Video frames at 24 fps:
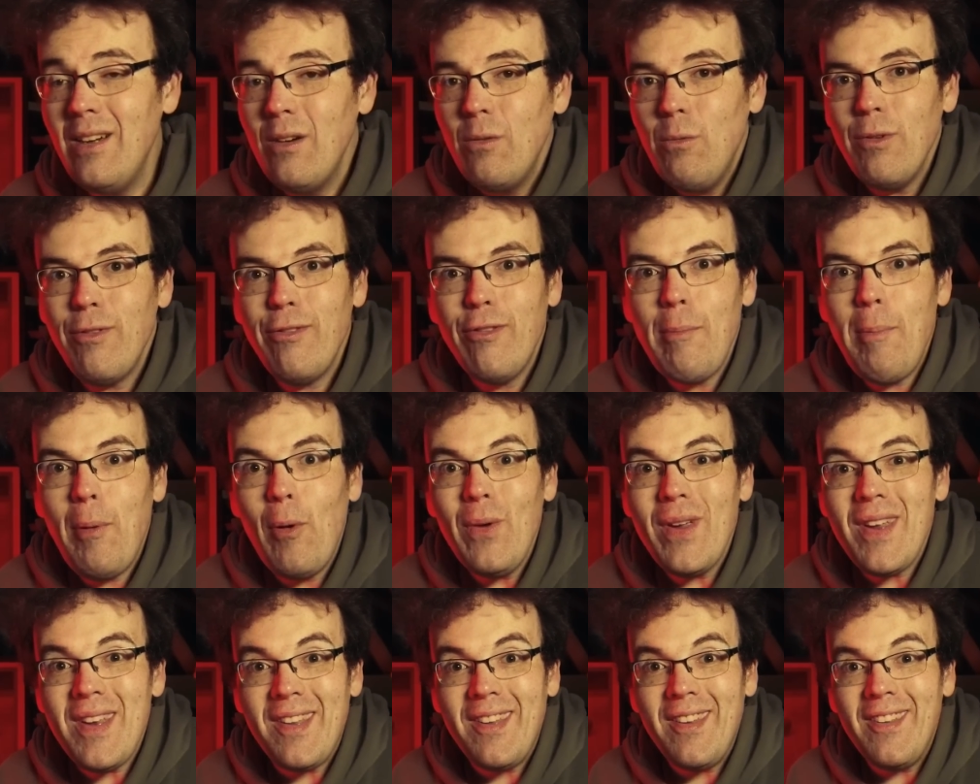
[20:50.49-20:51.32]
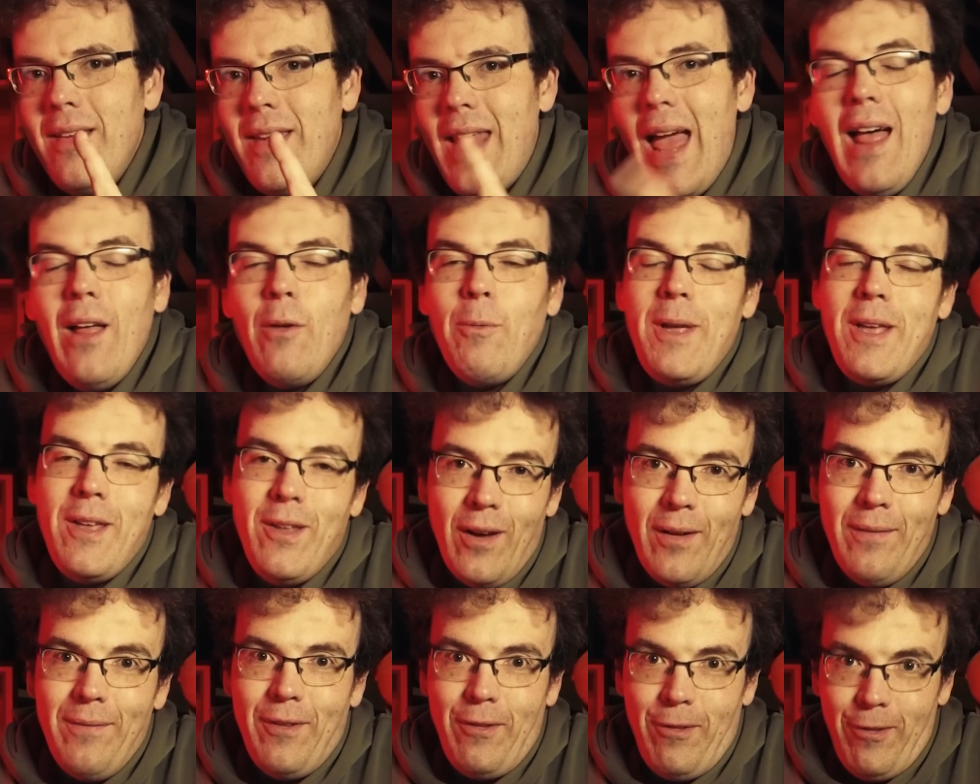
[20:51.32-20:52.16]
What's the point? Now we
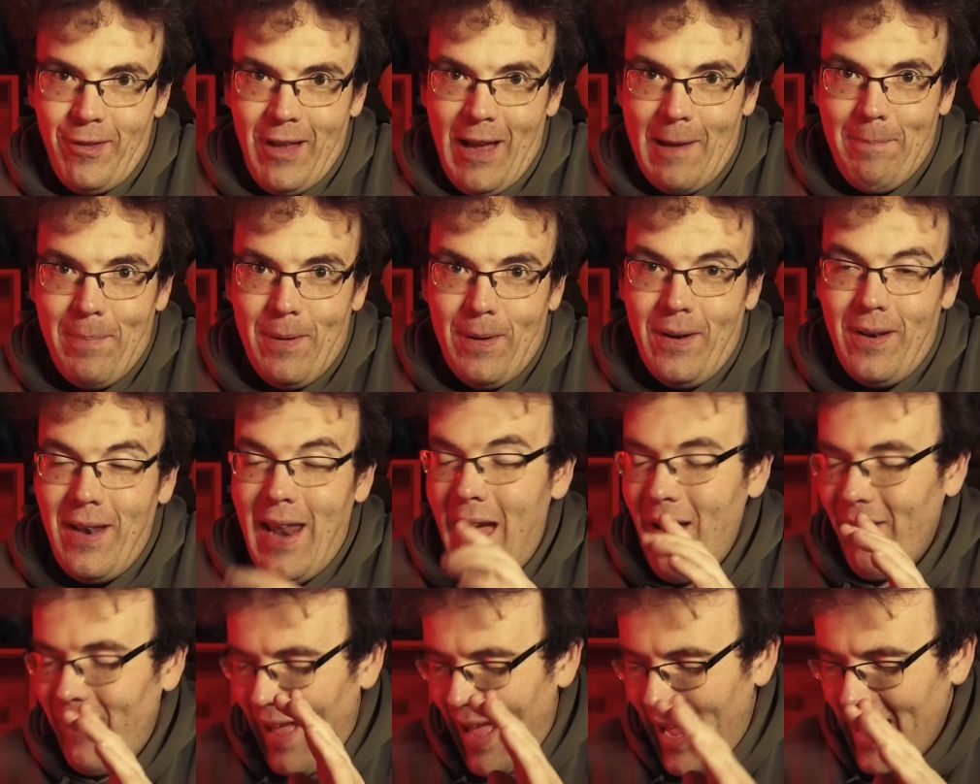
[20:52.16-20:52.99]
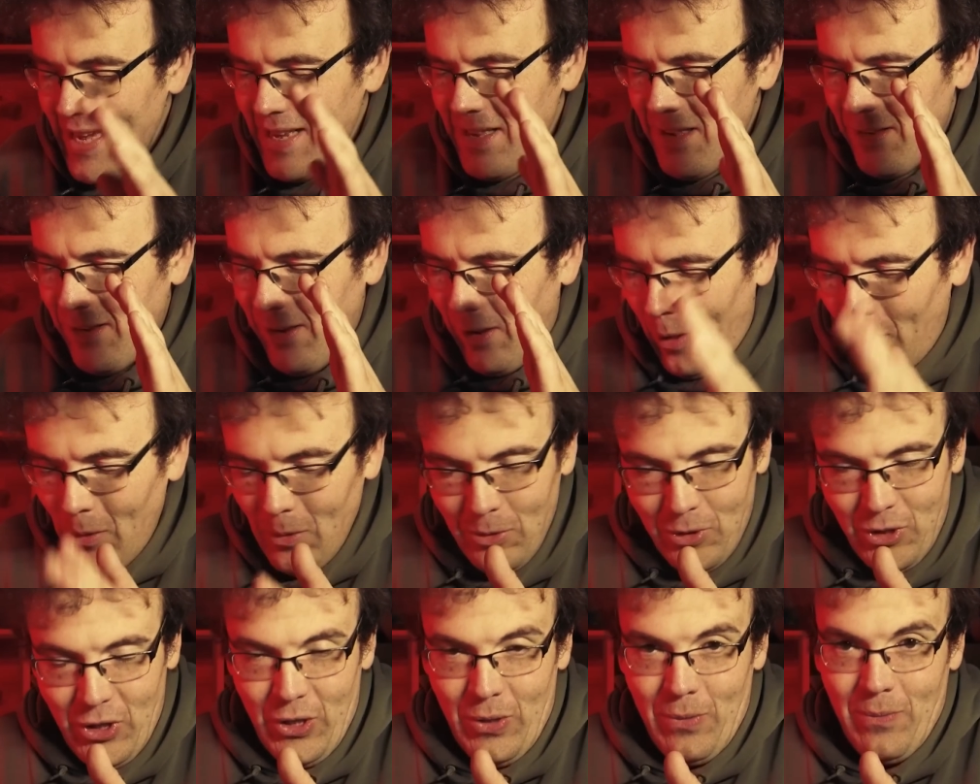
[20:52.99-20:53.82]
got Verstappen. Now, I
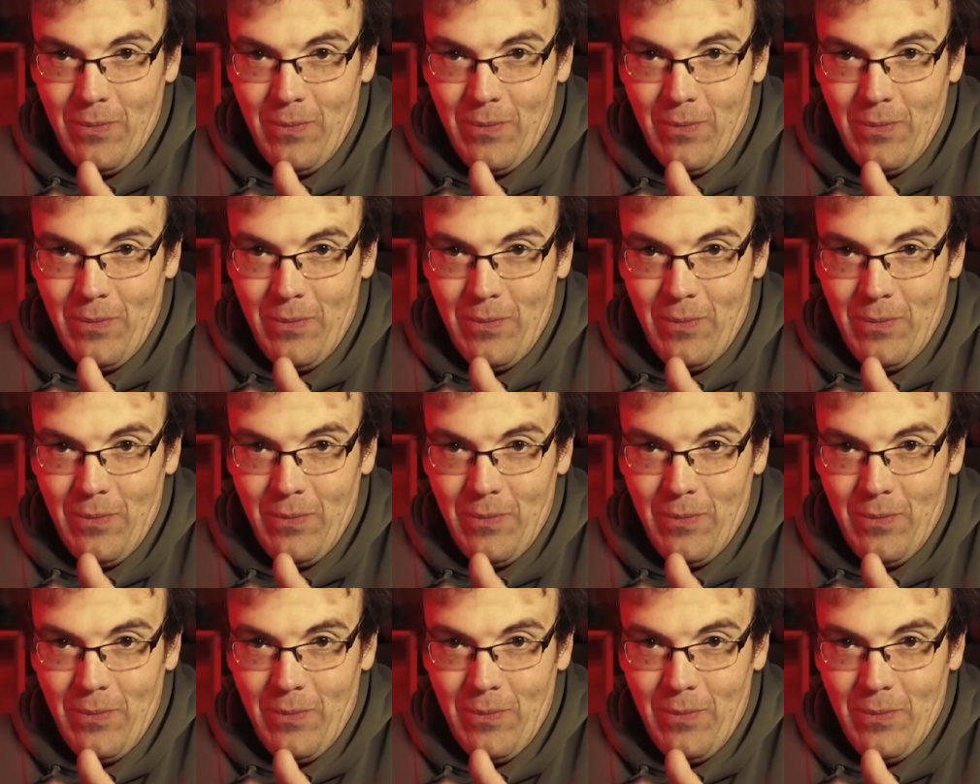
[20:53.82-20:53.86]
told you,